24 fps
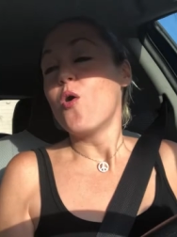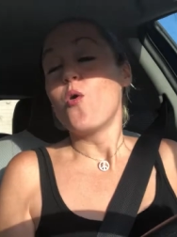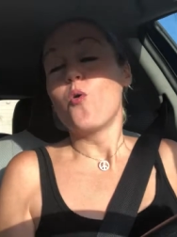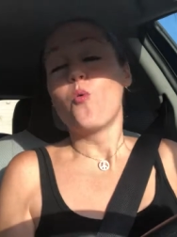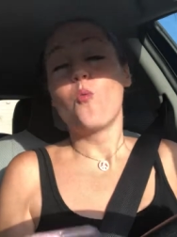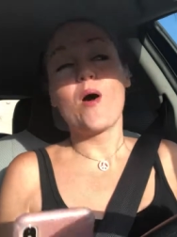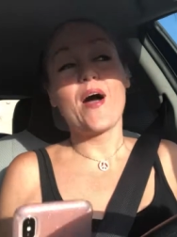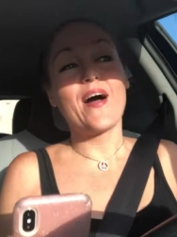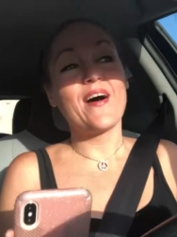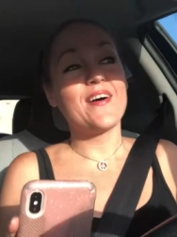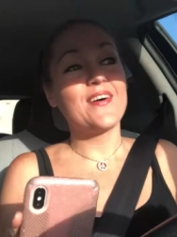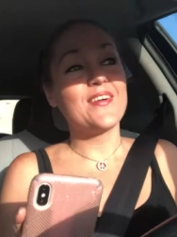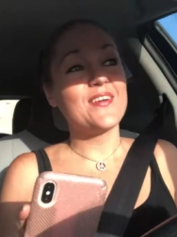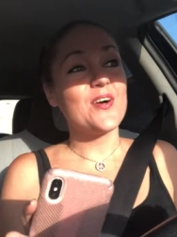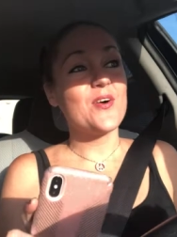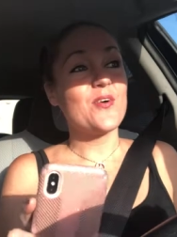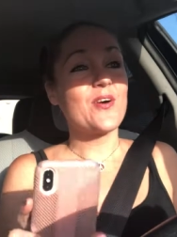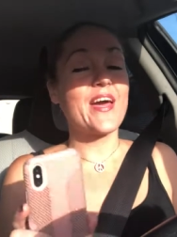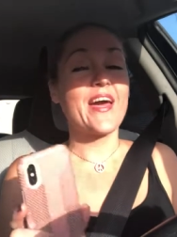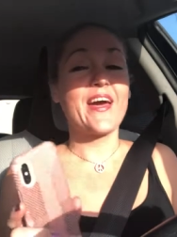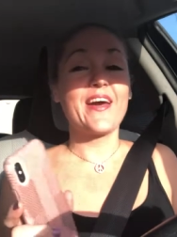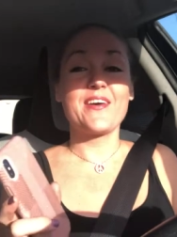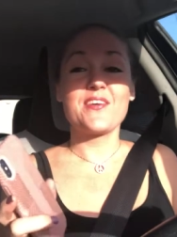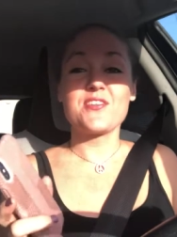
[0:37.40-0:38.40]
Well,
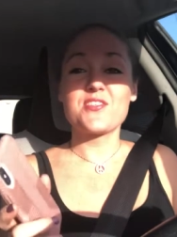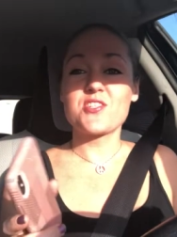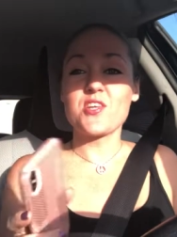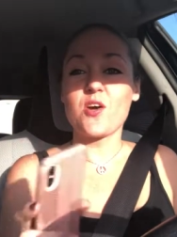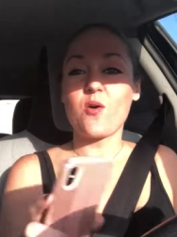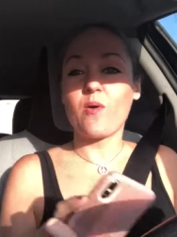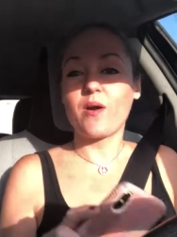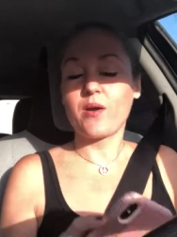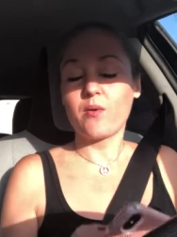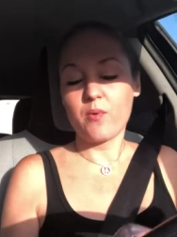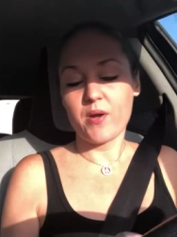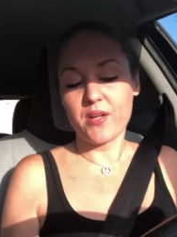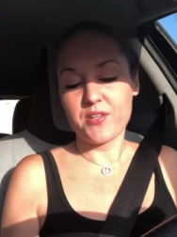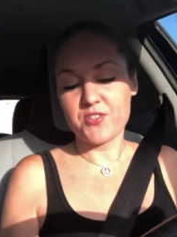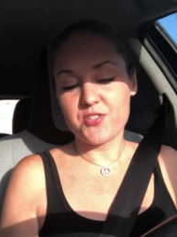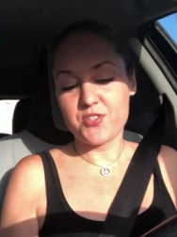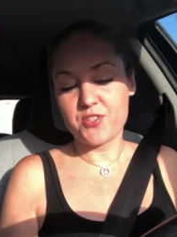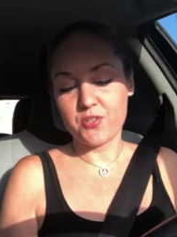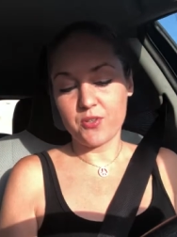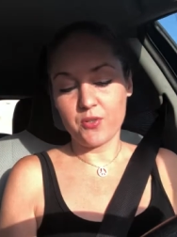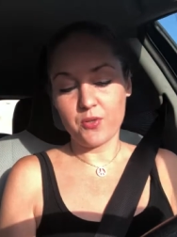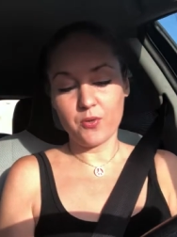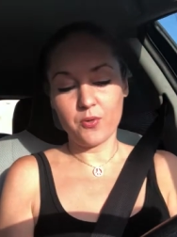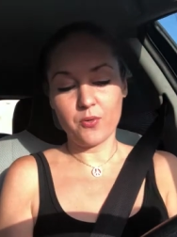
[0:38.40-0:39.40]
okay, so I went
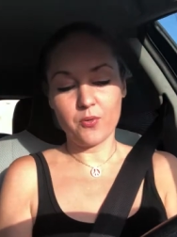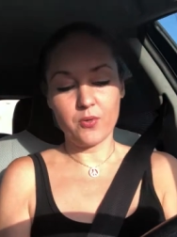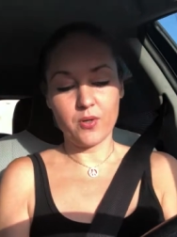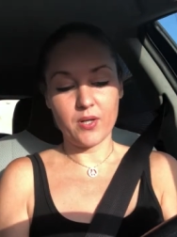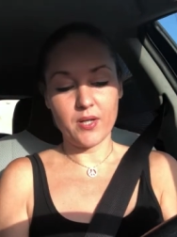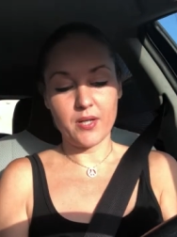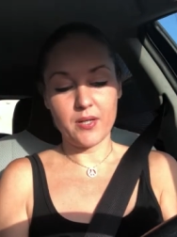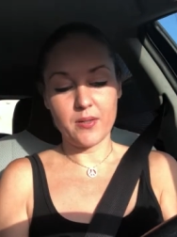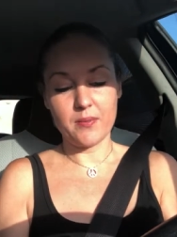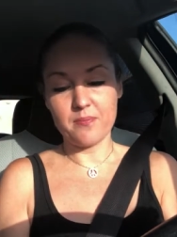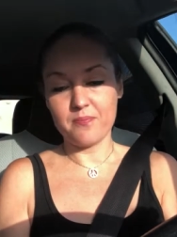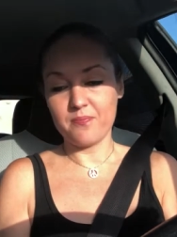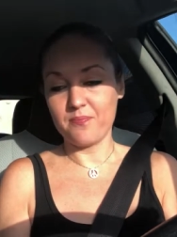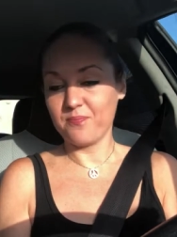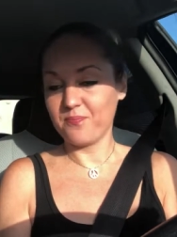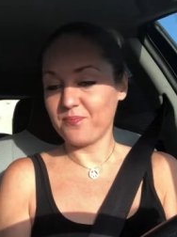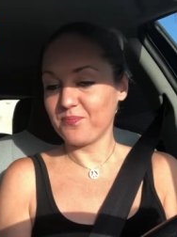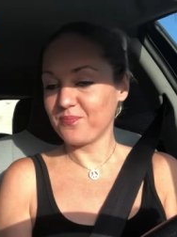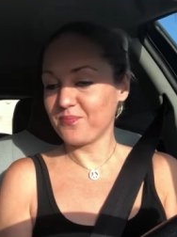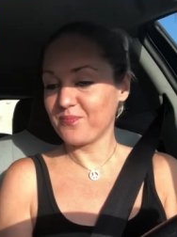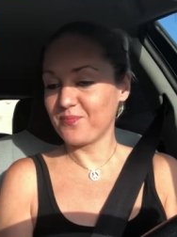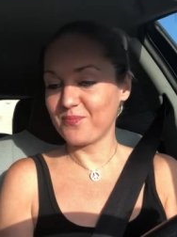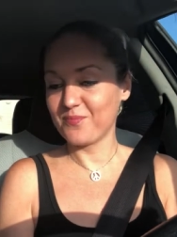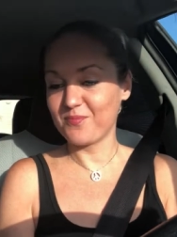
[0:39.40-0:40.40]
to um,
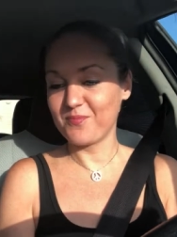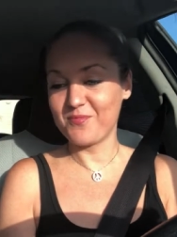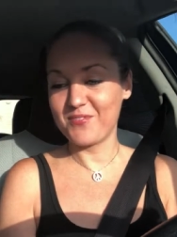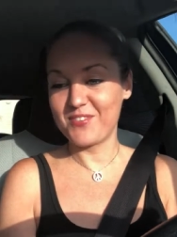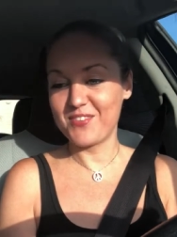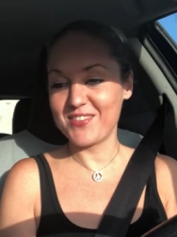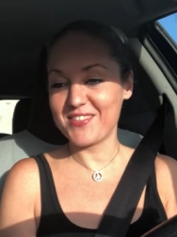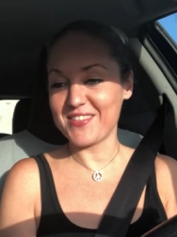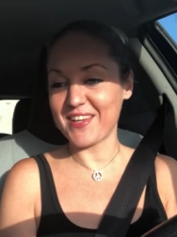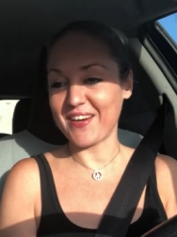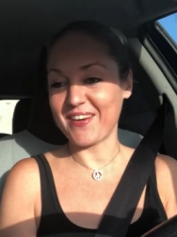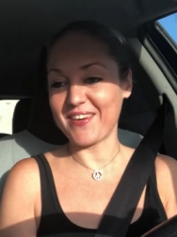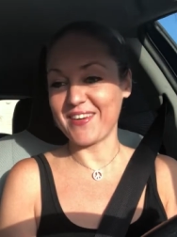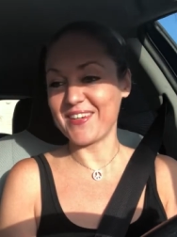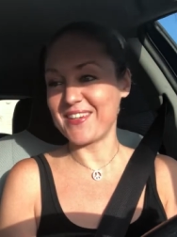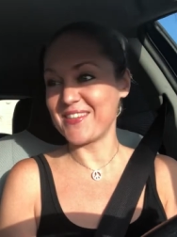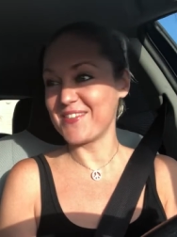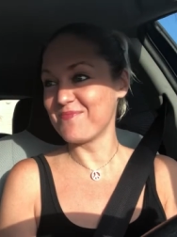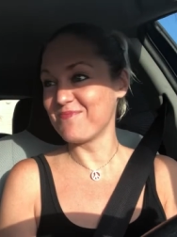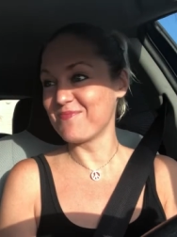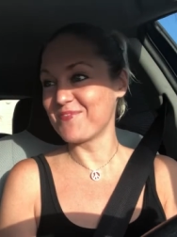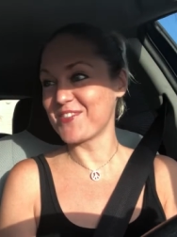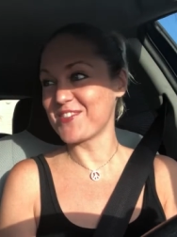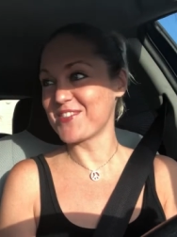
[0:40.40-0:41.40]

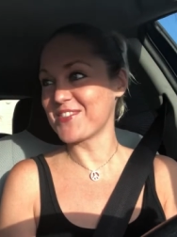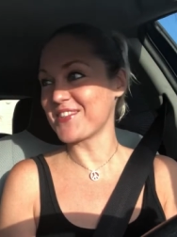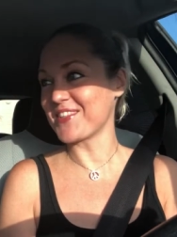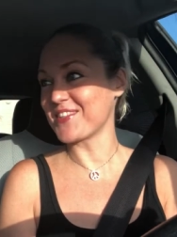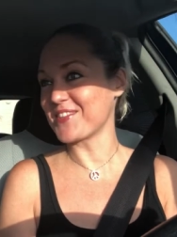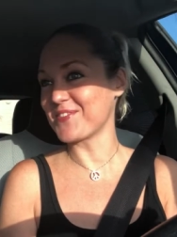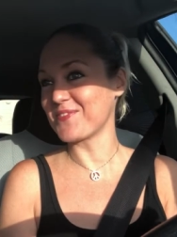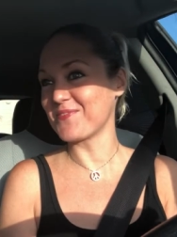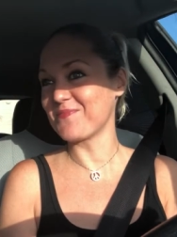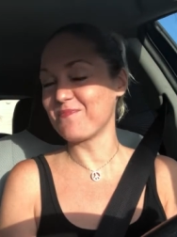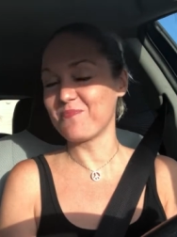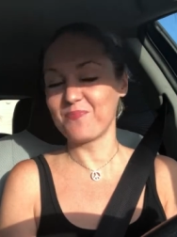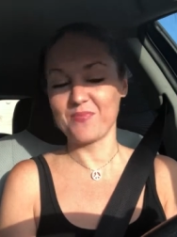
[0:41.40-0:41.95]
Sarah. You're such a.